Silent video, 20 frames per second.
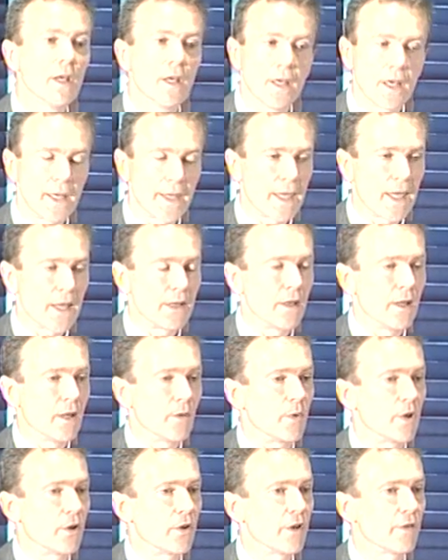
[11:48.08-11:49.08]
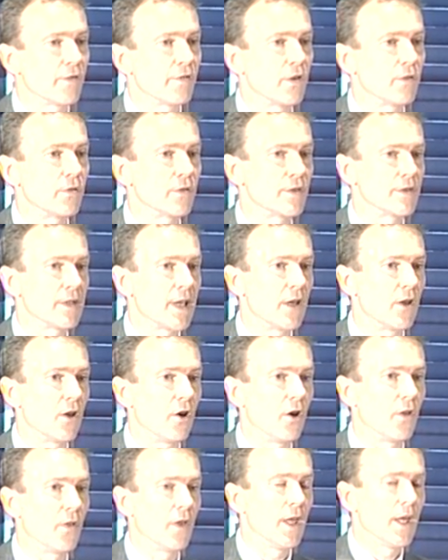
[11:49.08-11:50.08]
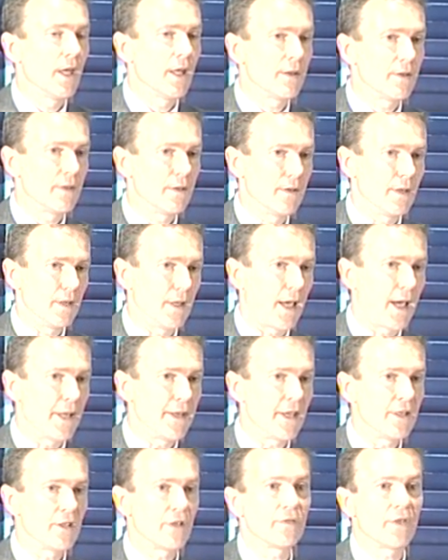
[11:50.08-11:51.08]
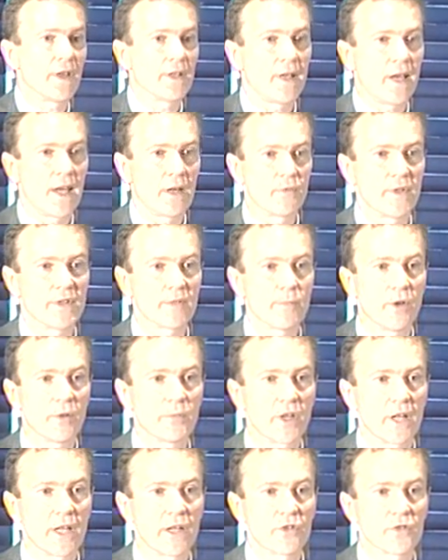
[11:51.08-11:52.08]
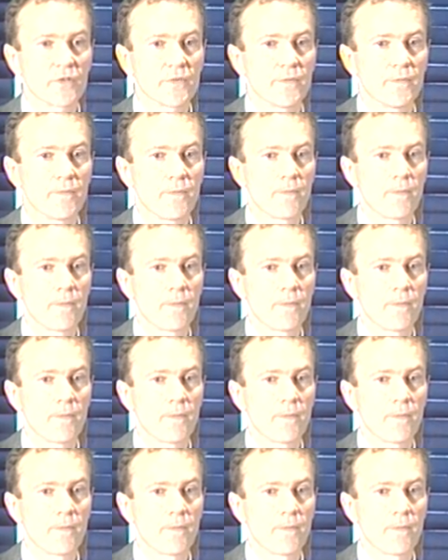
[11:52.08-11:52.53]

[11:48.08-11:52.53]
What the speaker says: Again, we're going to focus then on the identified high-risk population